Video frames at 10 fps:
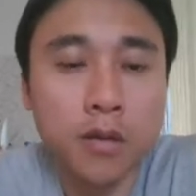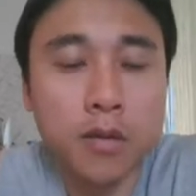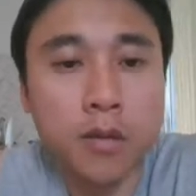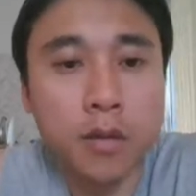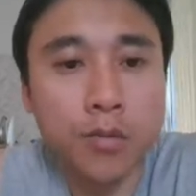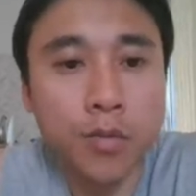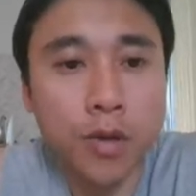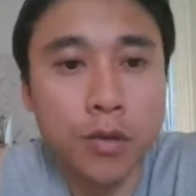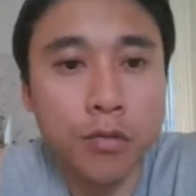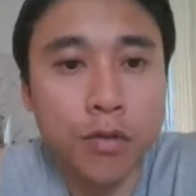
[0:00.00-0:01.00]
And
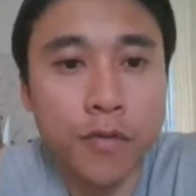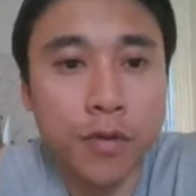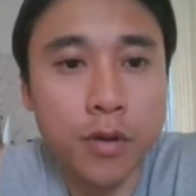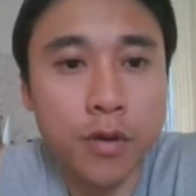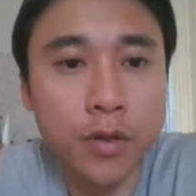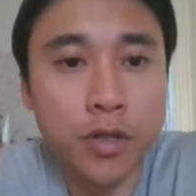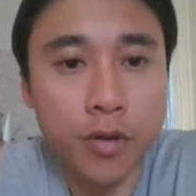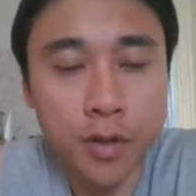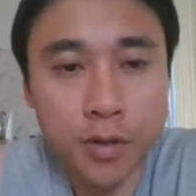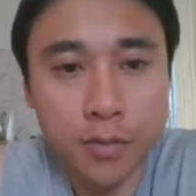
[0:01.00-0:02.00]
we river a straight.